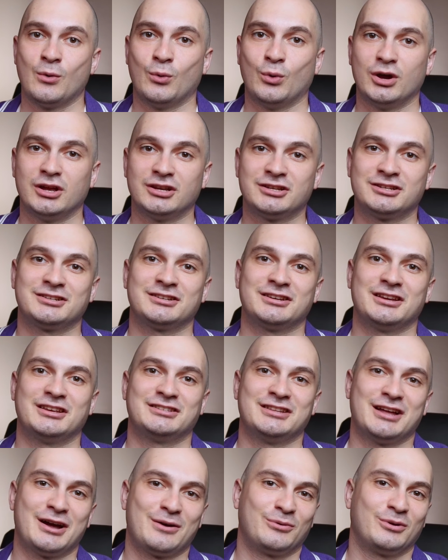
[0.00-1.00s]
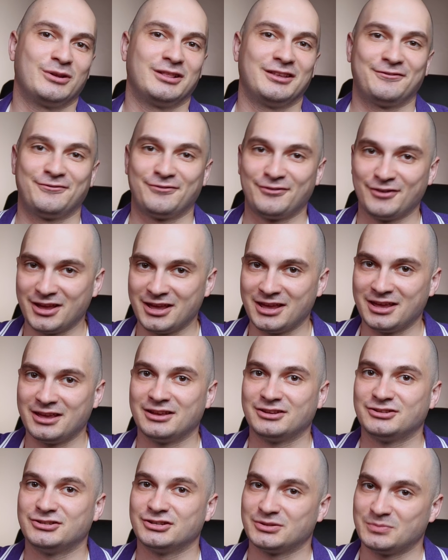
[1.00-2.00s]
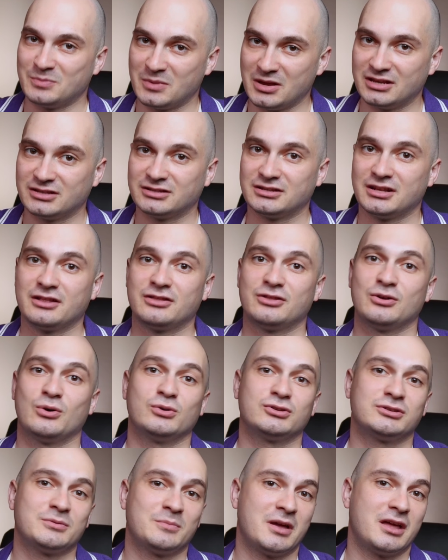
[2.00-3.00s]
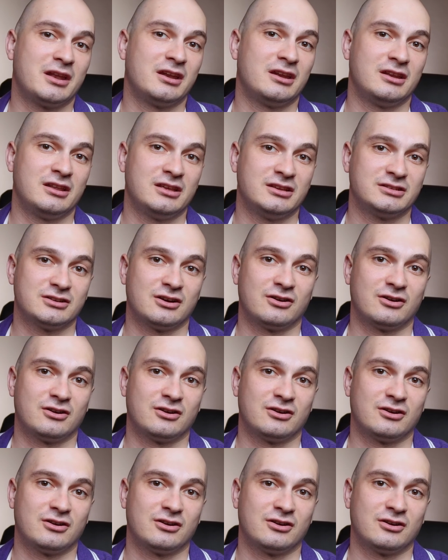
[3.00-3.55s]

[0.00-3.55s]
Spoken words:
which is not really free, it just means that those amenities